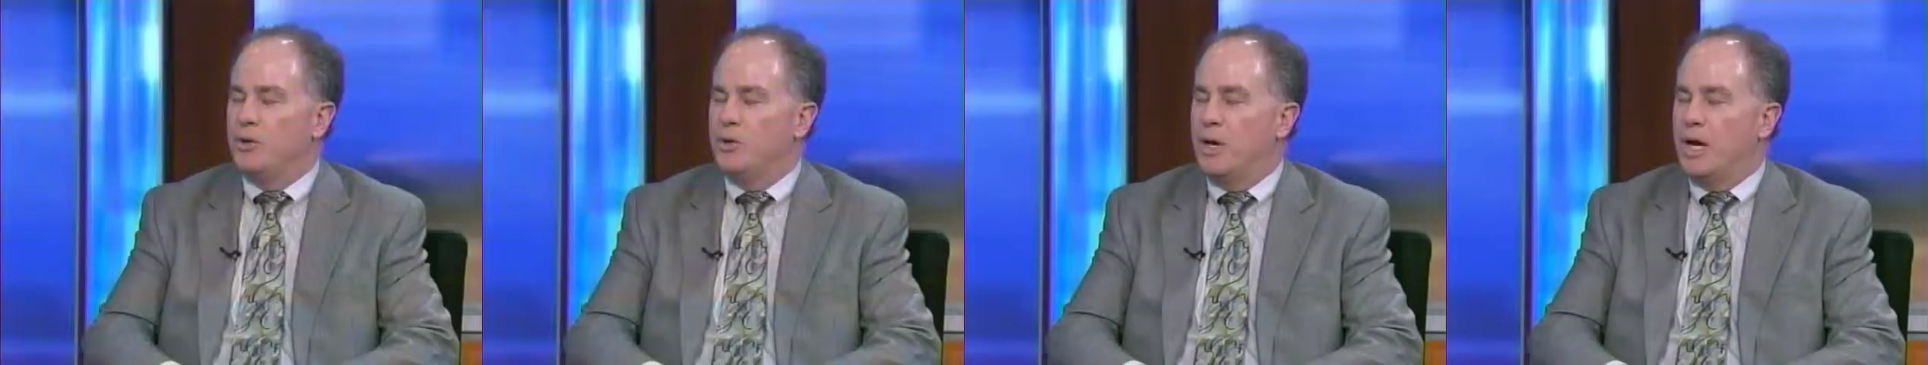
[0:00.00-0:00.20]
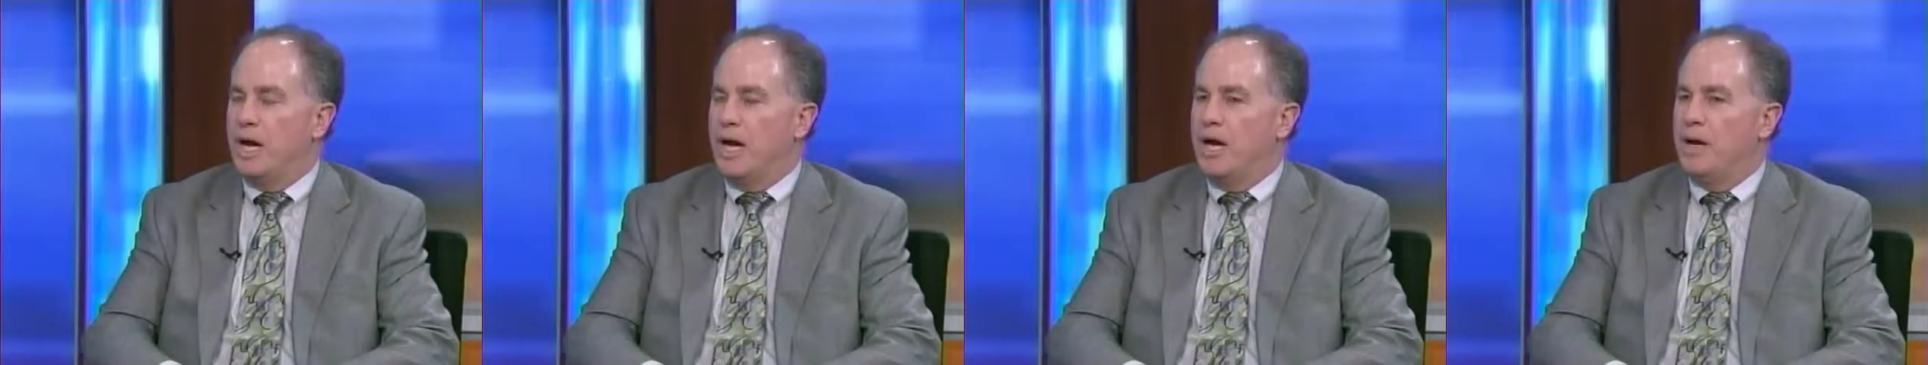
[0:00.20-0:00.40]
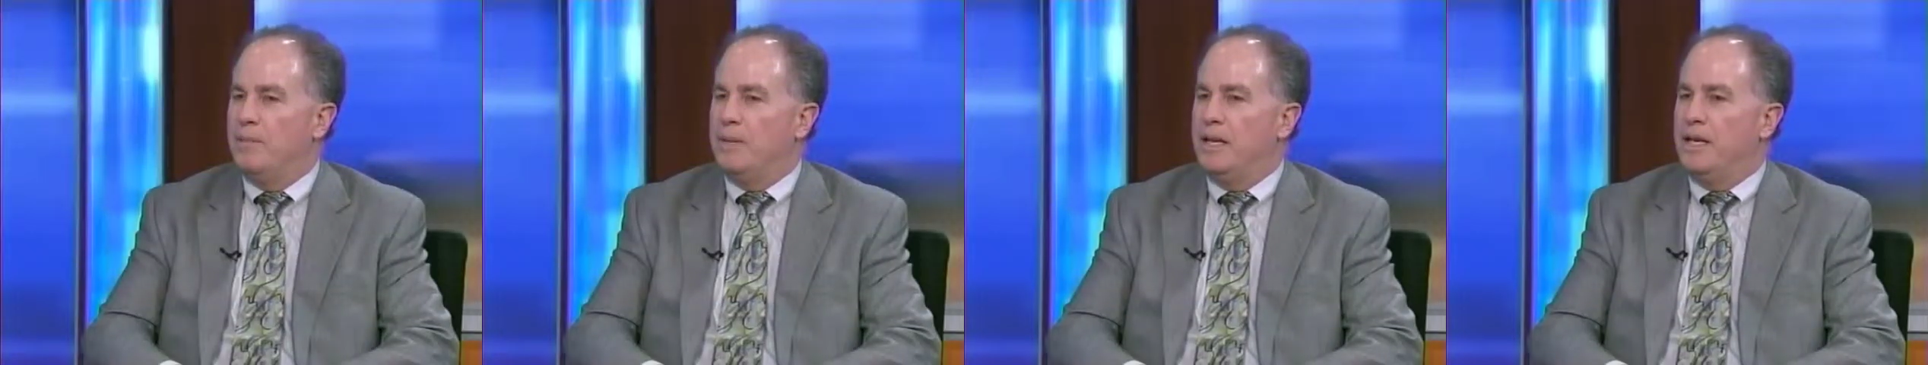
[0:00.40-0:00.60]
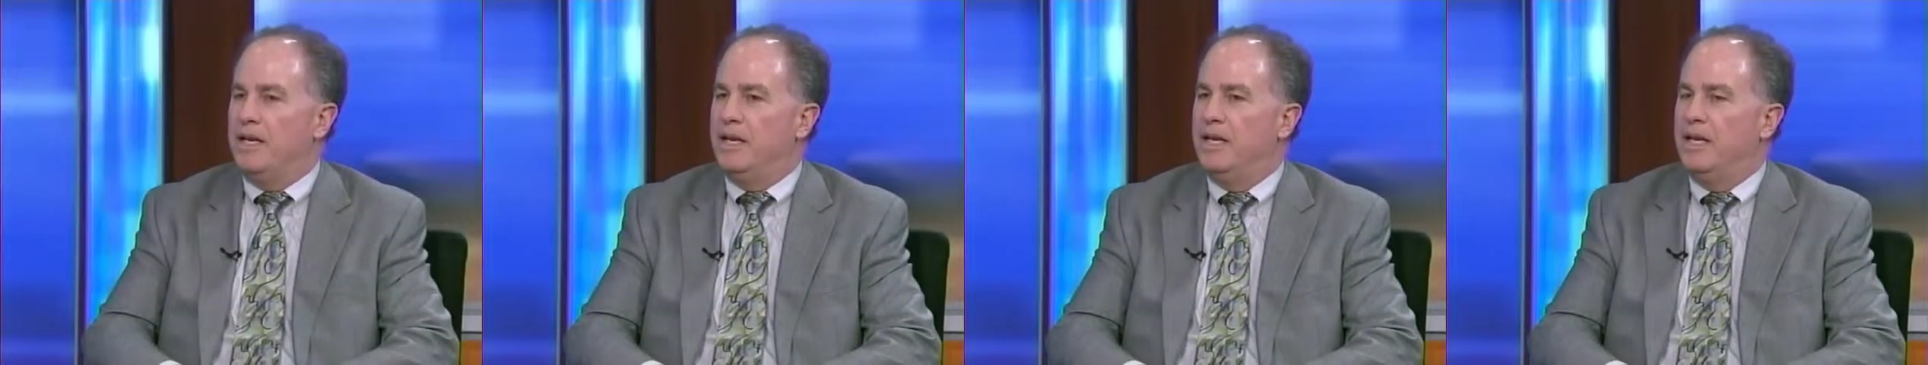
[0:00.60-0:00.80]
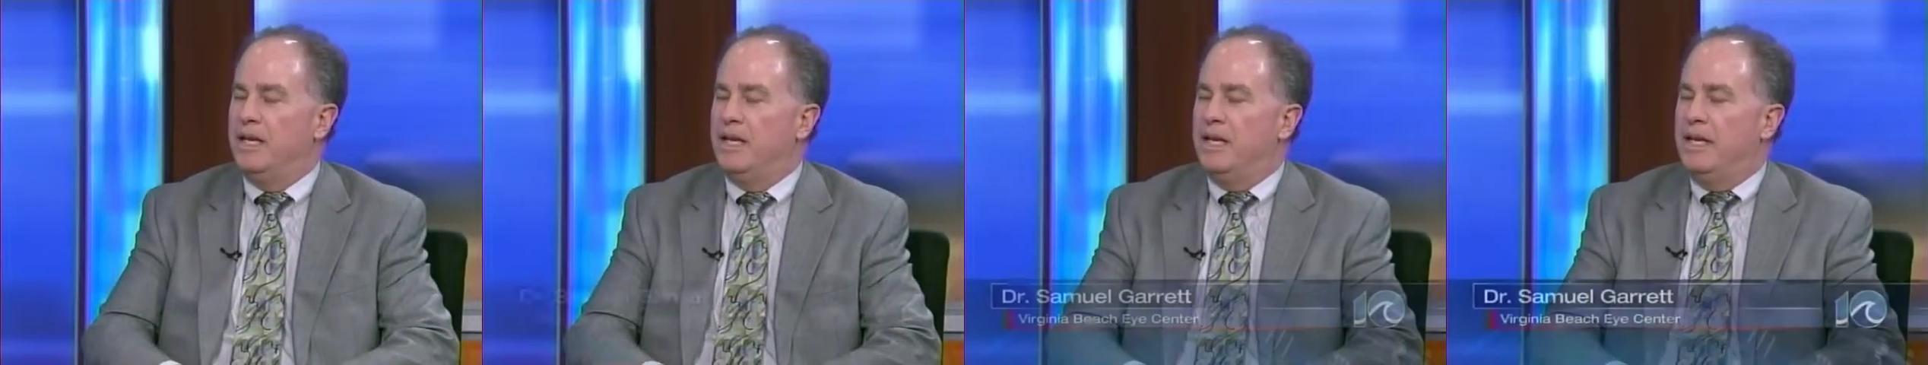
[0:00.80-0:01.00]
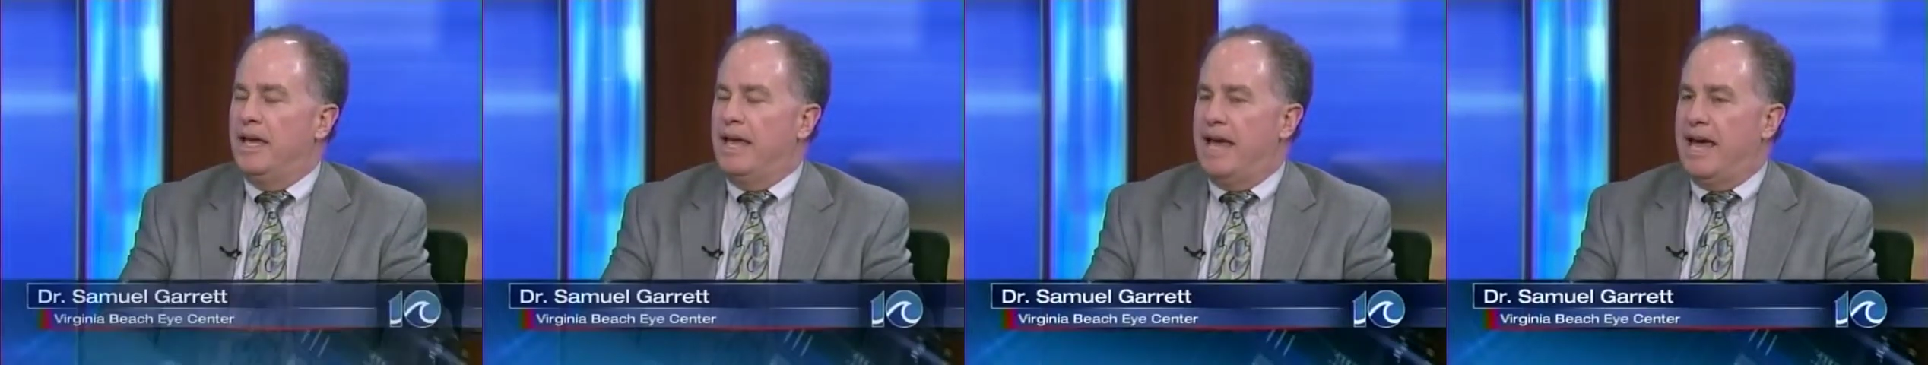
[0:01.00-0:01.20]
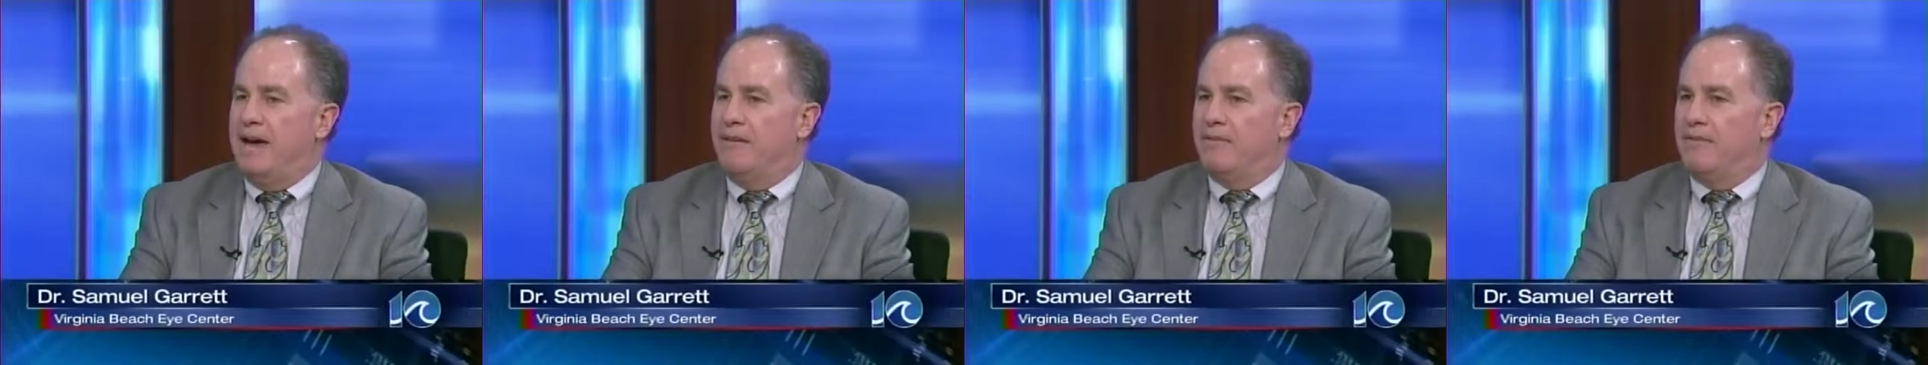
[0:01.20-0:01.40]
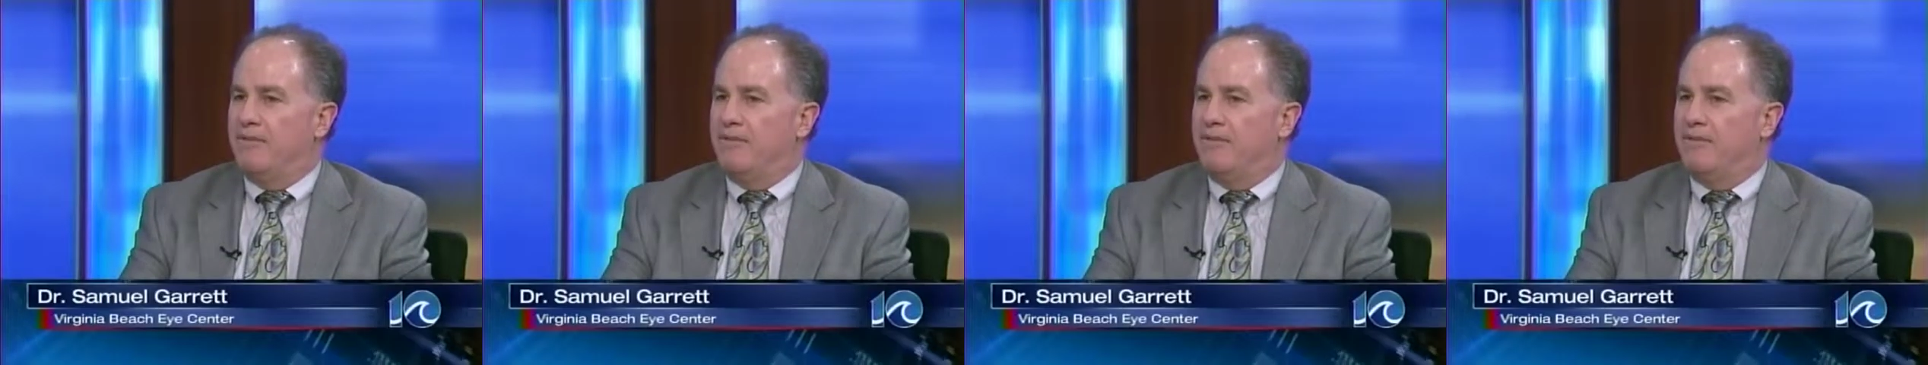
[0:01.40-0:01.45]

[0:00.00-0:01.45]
come and have